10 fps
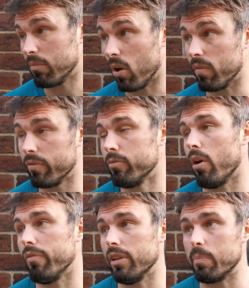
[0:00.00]
I'm
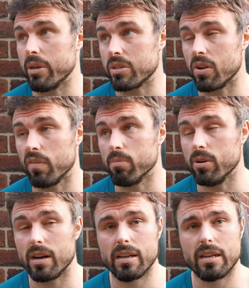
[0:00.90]
not fully pissed off, but